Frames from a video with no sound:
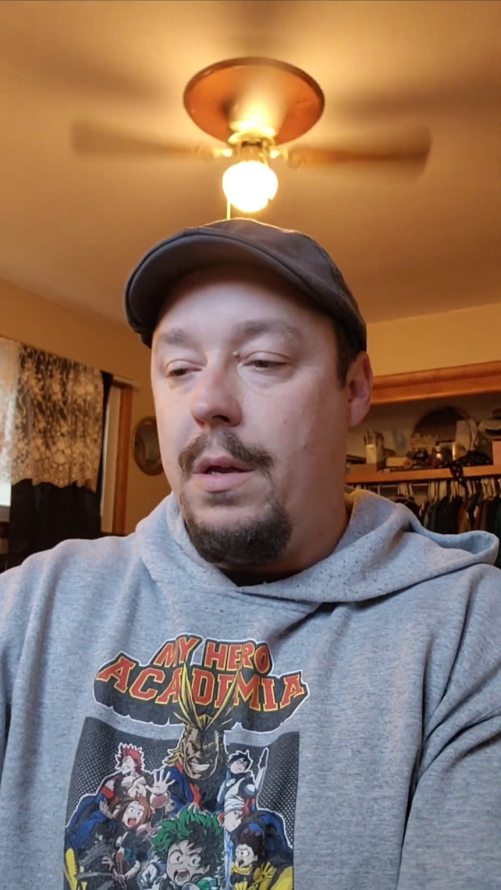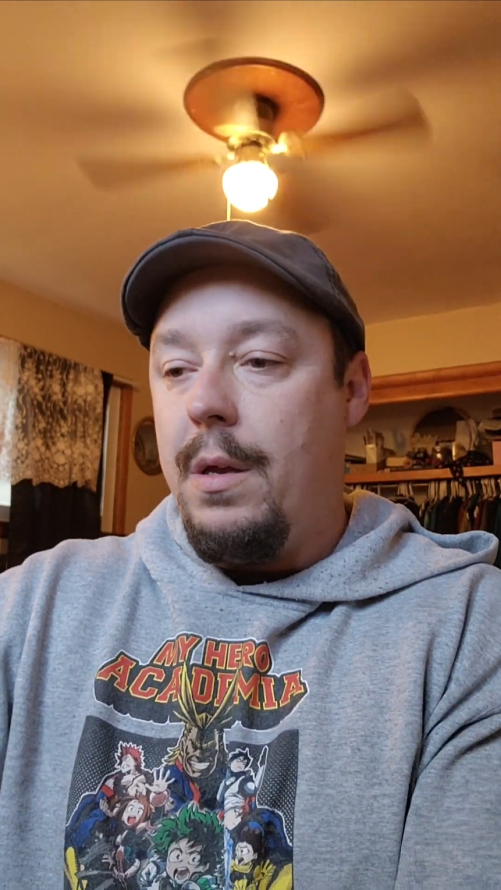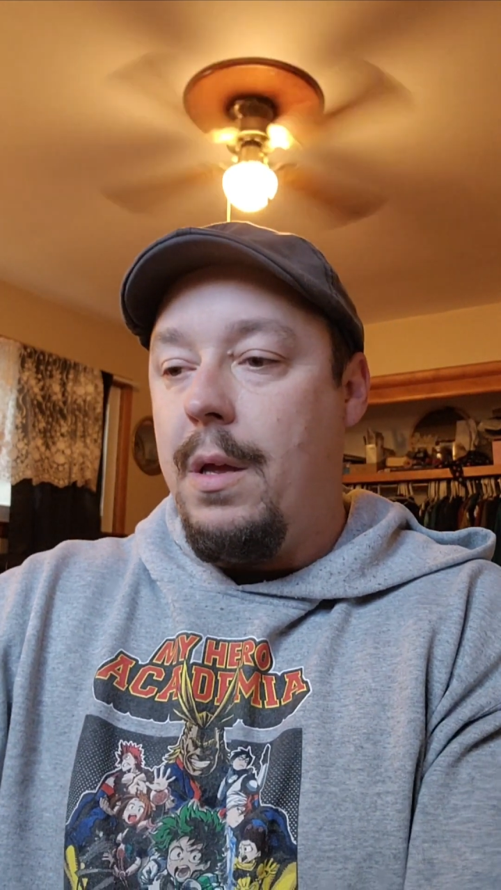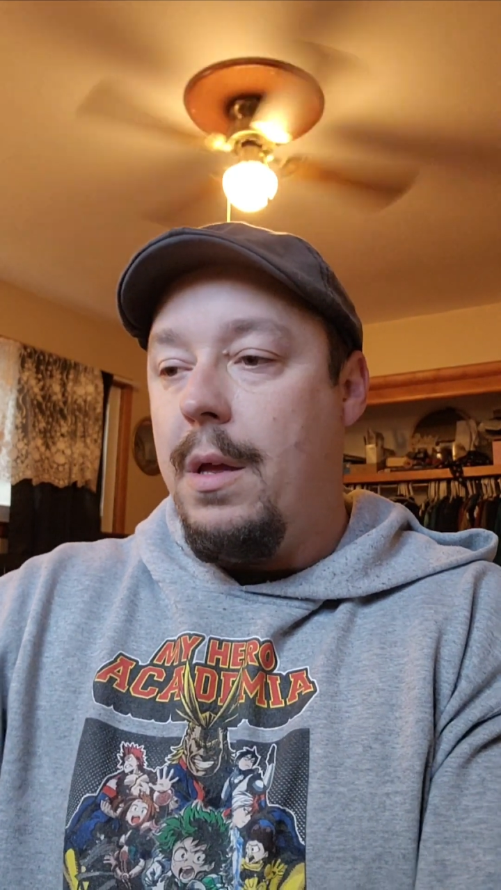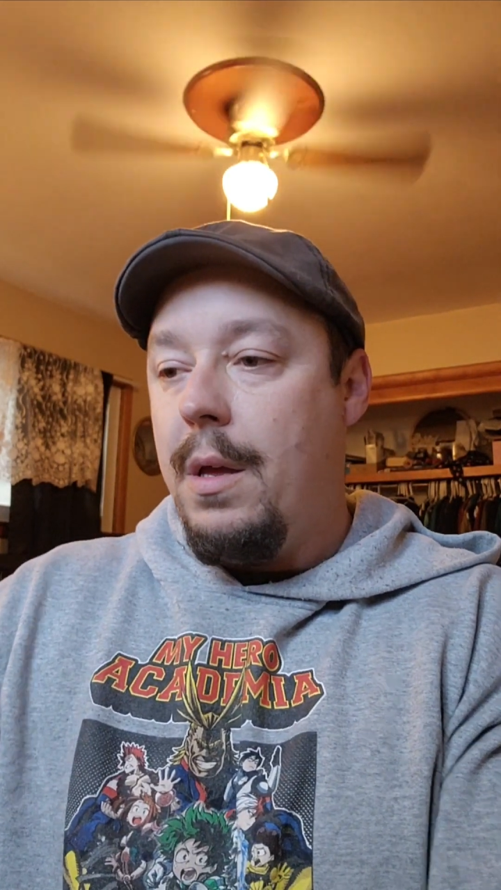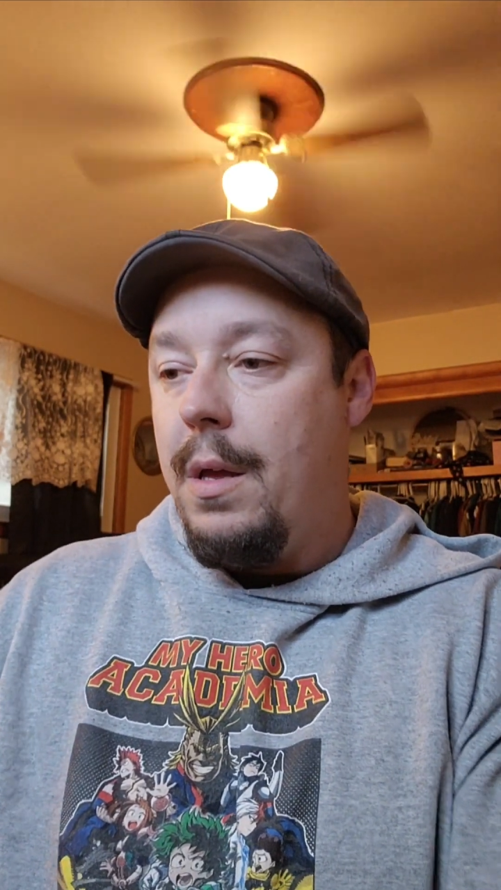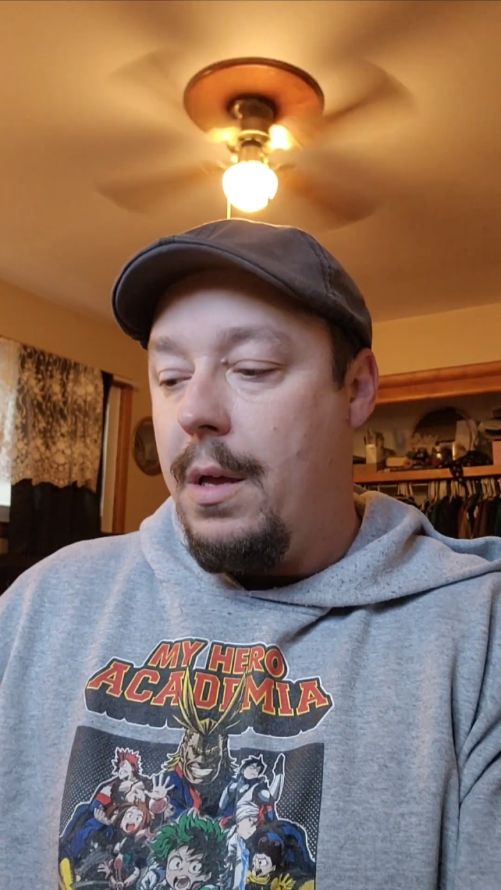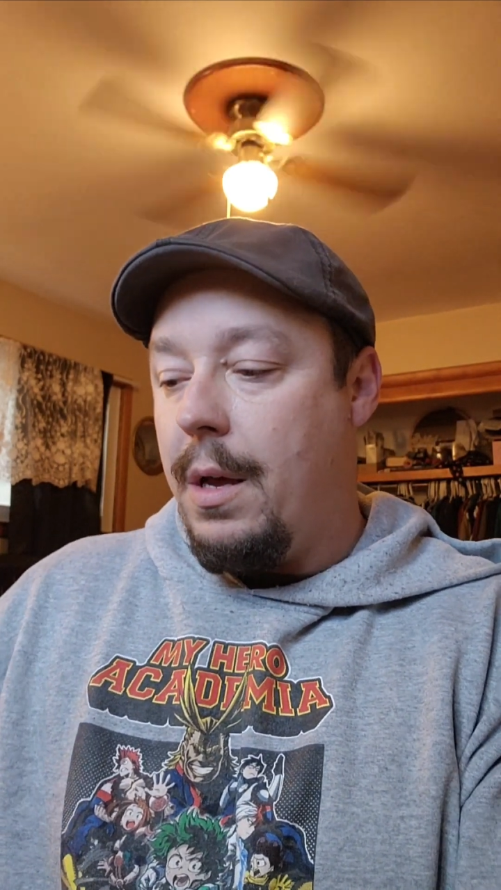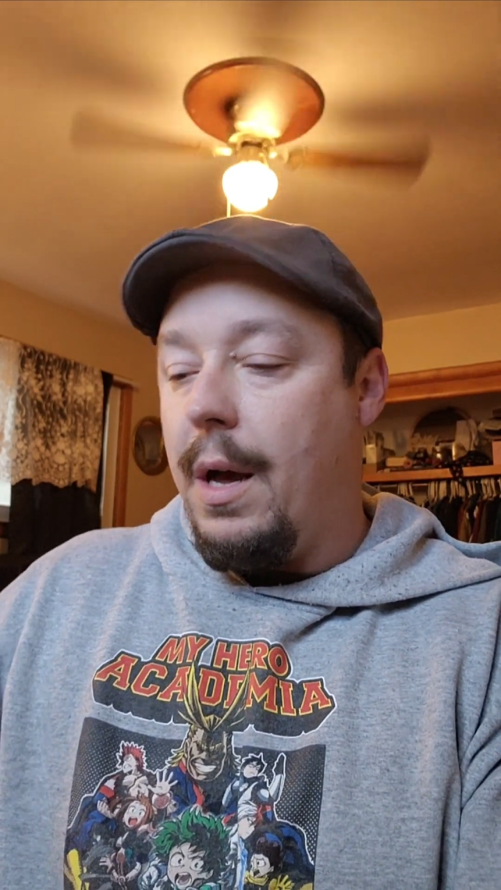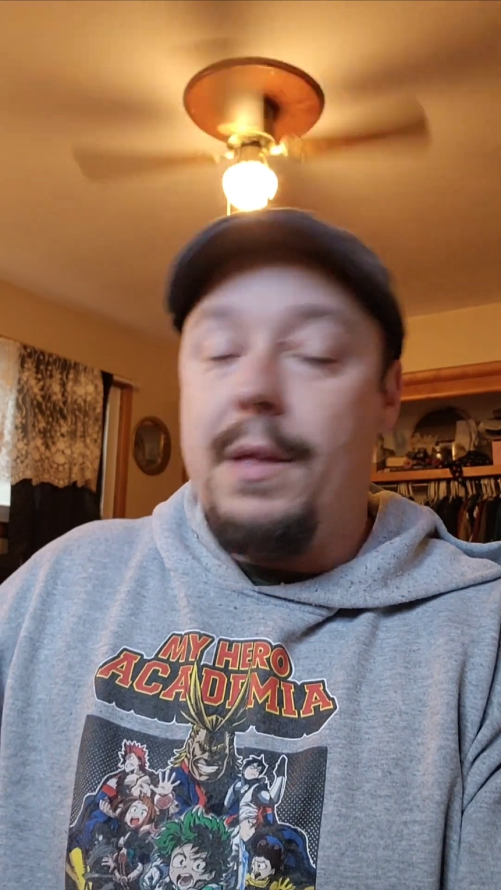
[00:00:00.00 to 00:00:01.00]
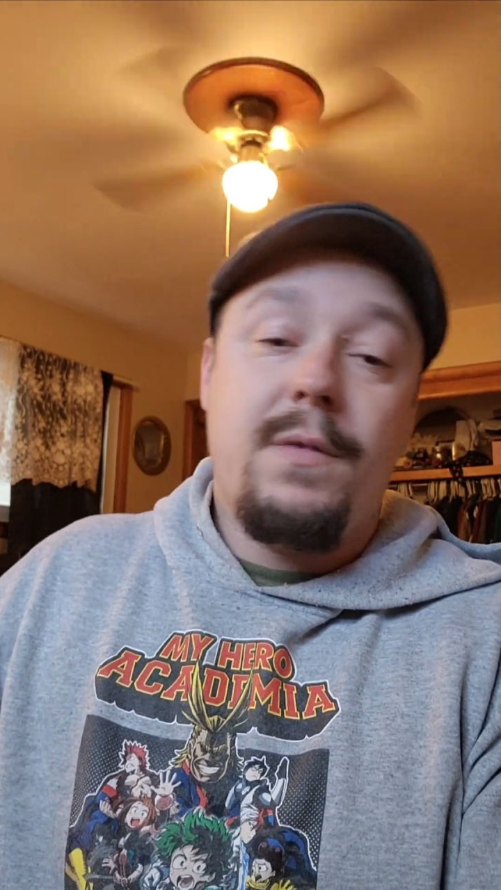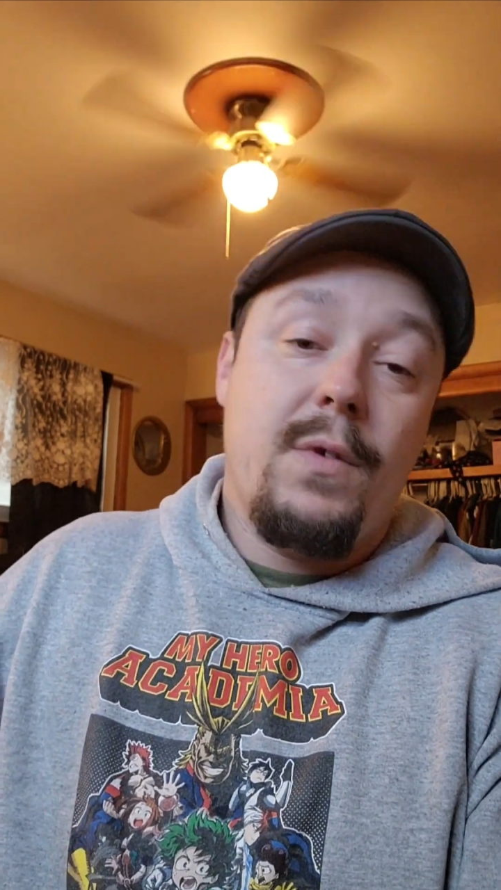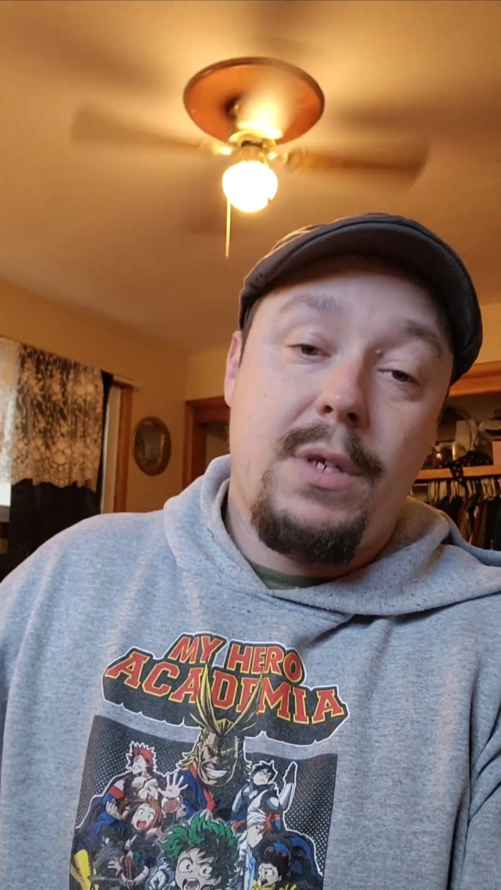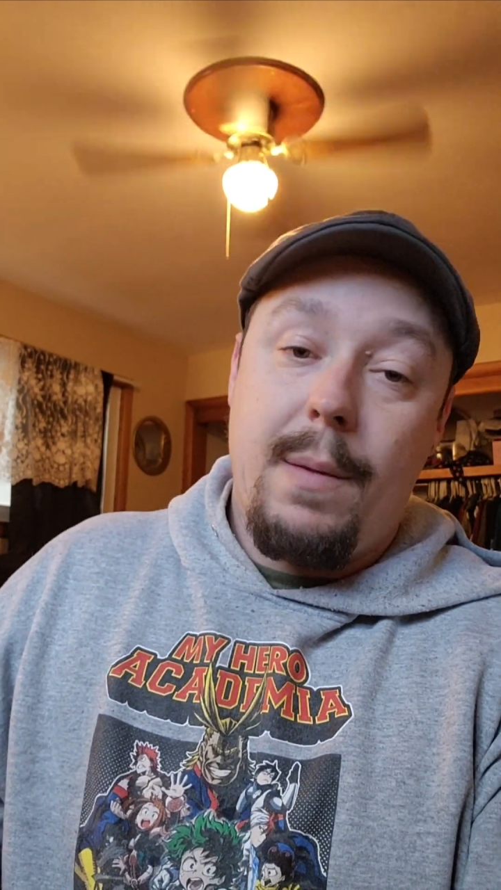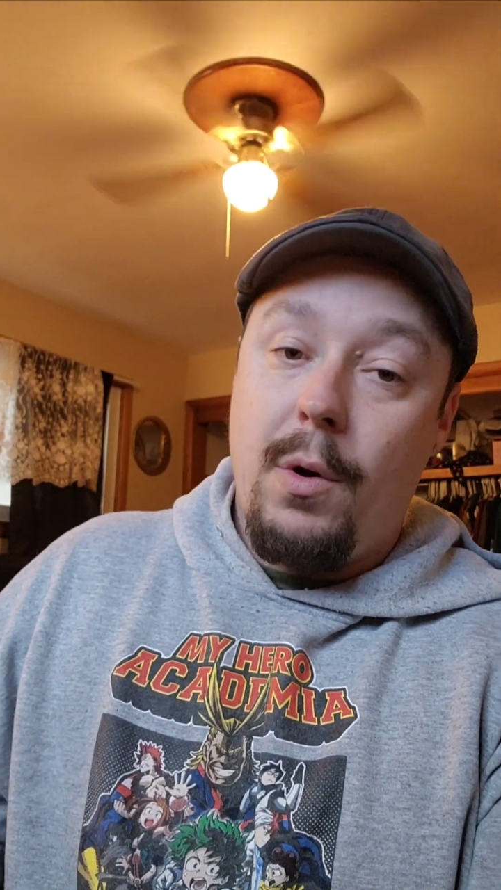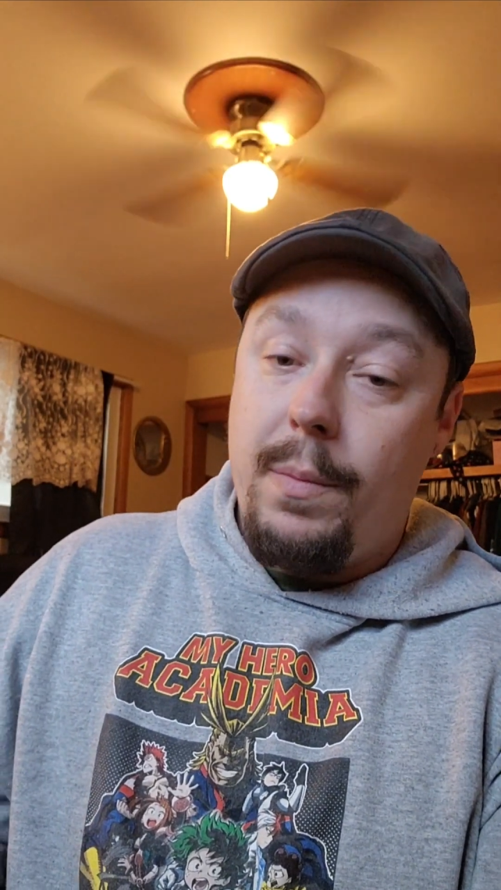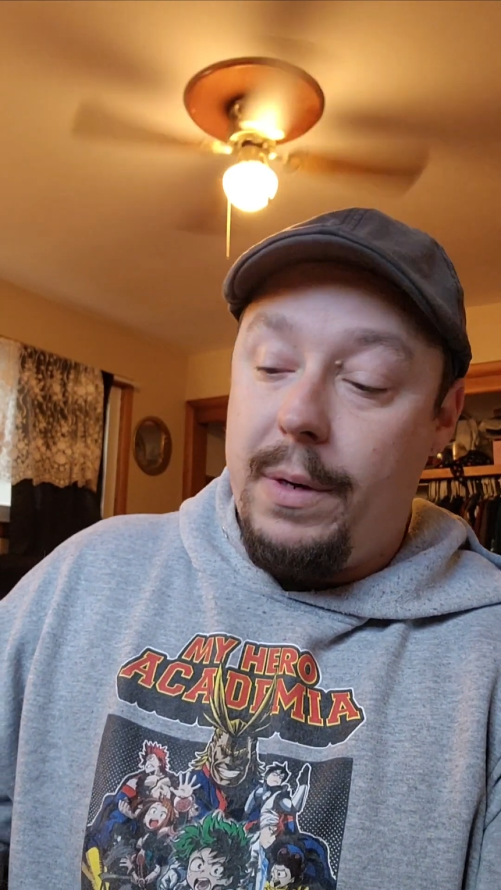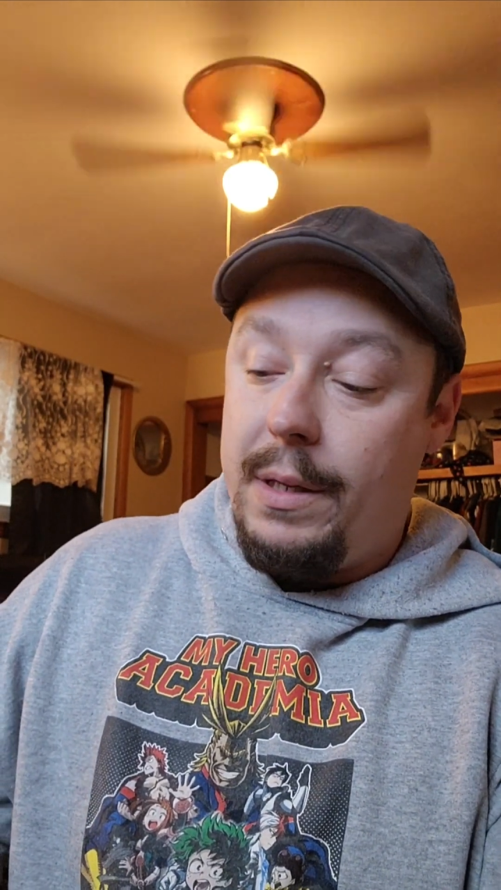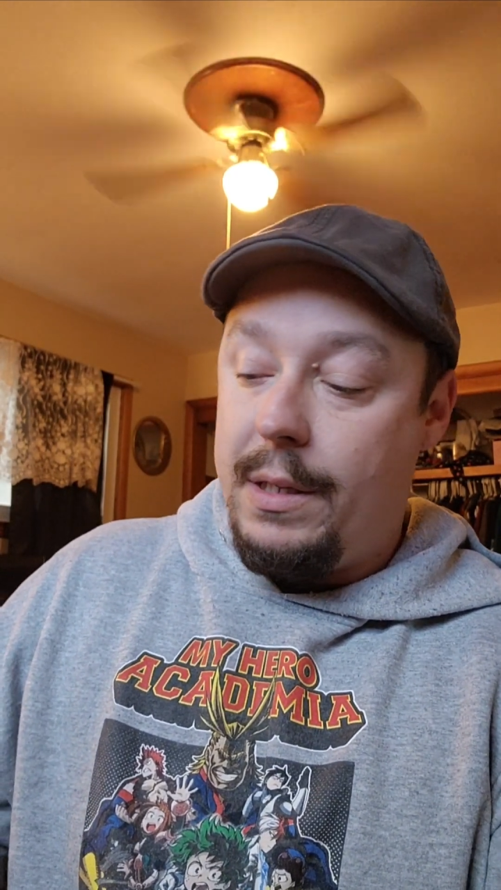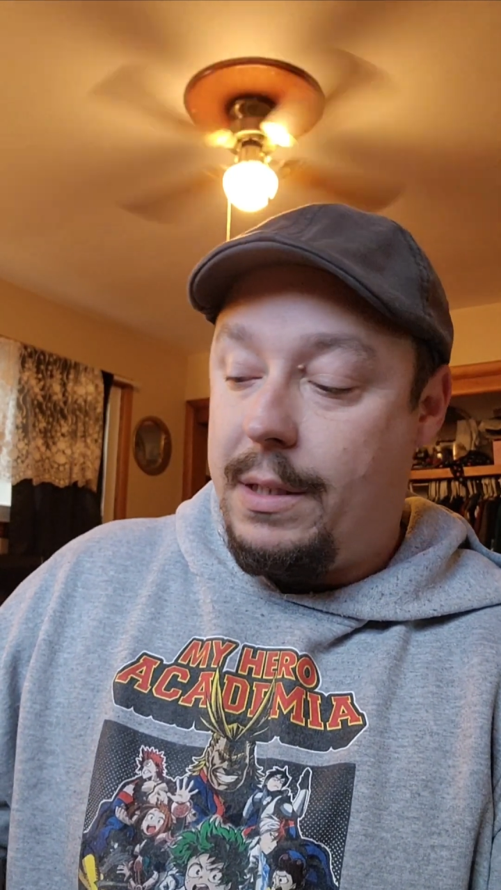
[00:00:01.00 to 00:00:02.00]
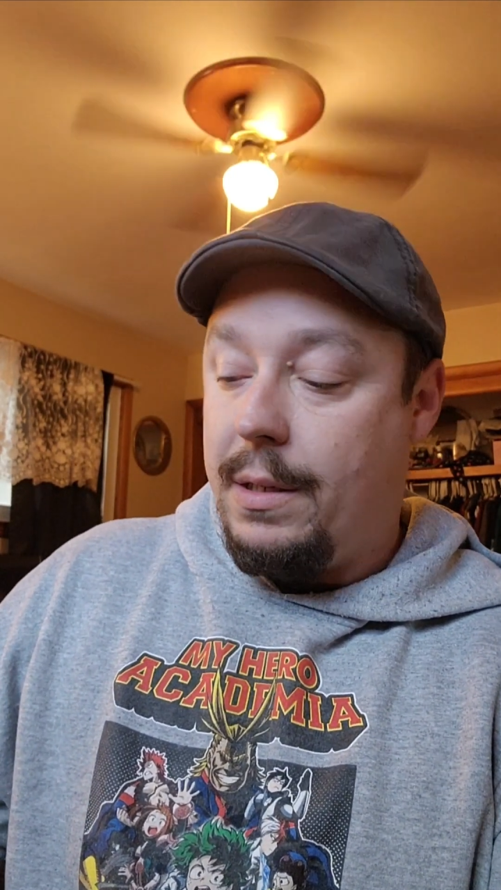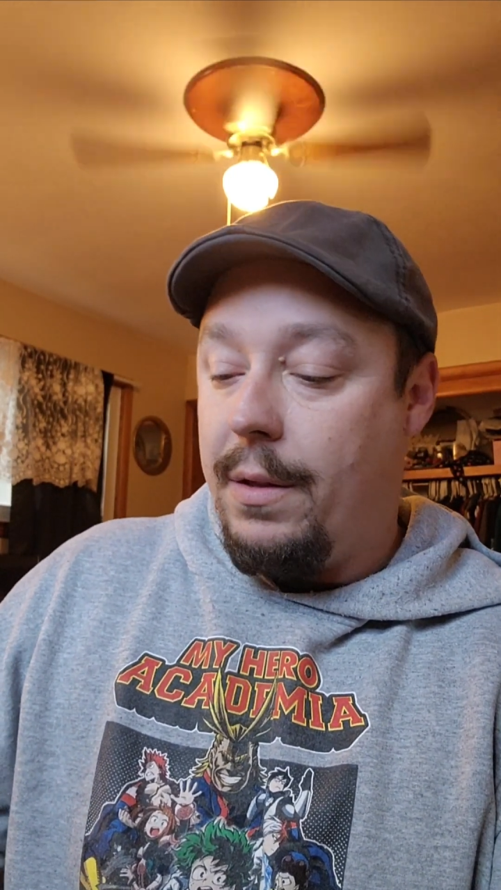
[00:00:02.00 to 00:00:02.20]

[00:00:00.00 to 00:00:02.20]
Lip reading: This is the first time opening this